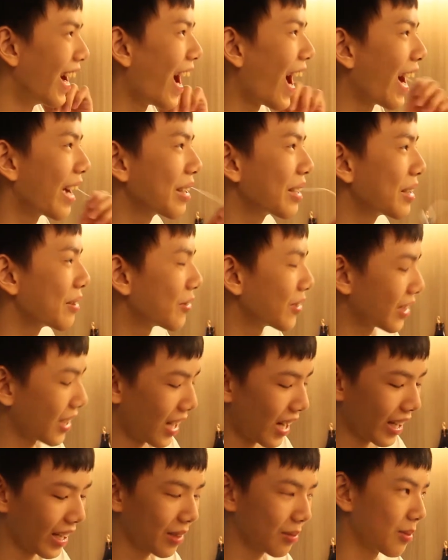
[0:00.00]

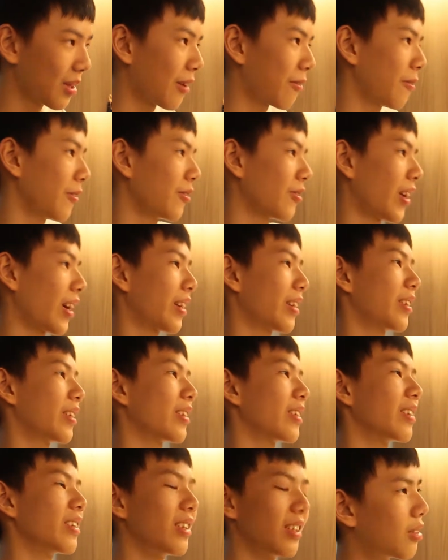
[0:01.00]
I am laughing right
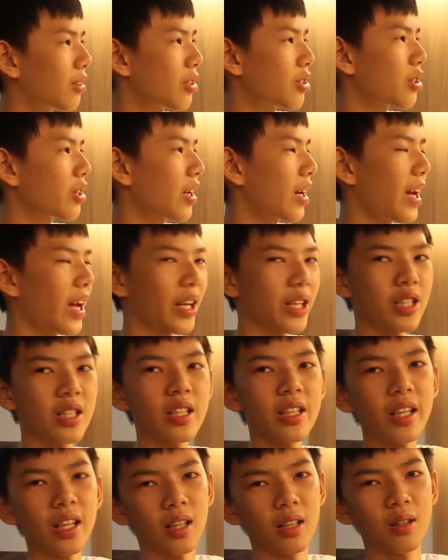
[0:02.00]
here. Dude, should I
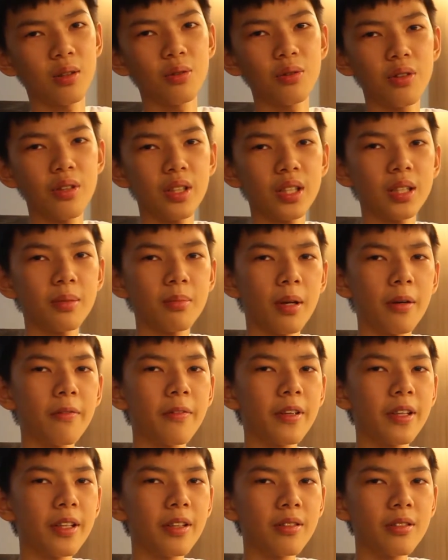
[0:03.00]
actually include this in my
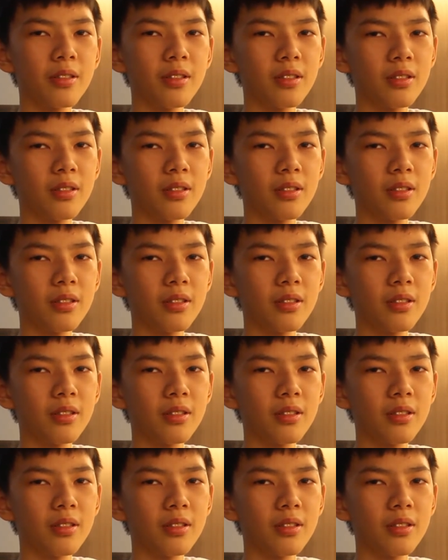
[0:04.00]
video?